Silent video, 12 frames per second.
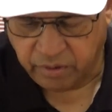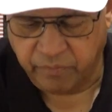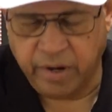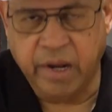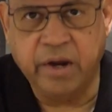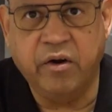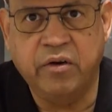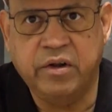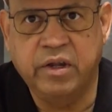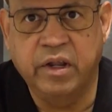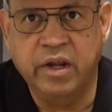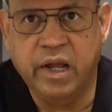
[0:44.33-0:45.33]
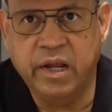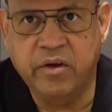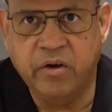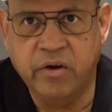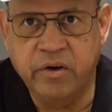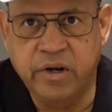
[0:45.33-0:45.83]
When I got the
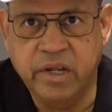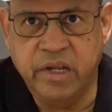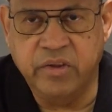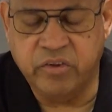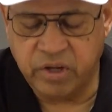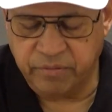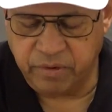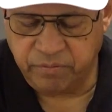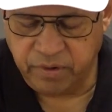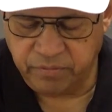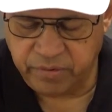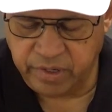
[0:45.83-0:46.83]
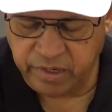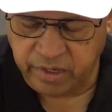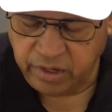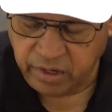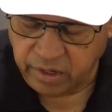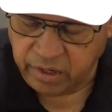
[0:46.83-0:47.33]
Nikon
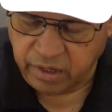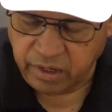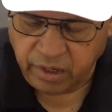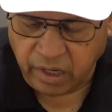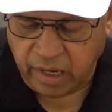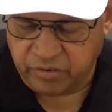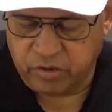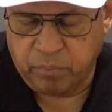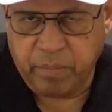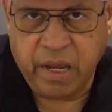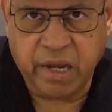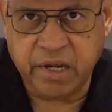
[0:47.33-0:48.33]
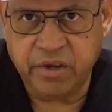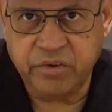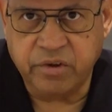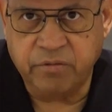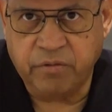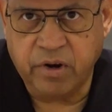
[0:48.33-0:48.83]
D750 as a
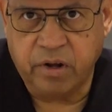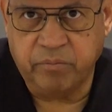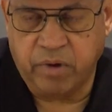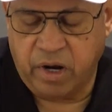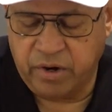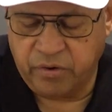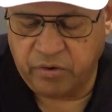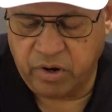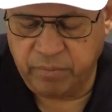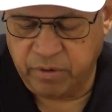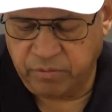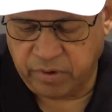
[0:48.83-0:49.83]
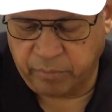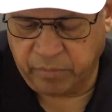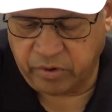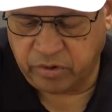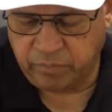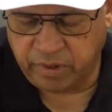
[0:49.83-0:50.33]
package from Adorama for
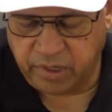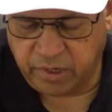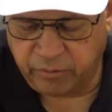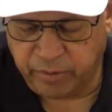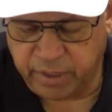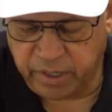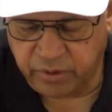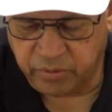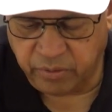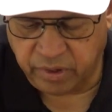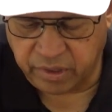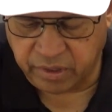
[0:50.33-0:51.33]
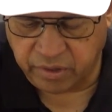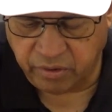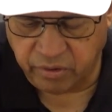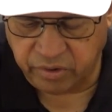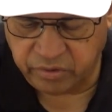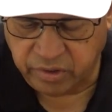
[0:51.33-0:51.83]
approximately
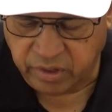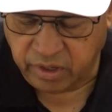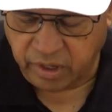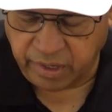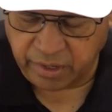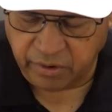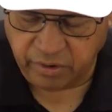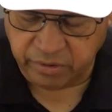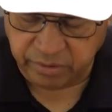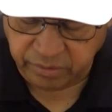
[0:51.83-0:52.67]
$2,200, I got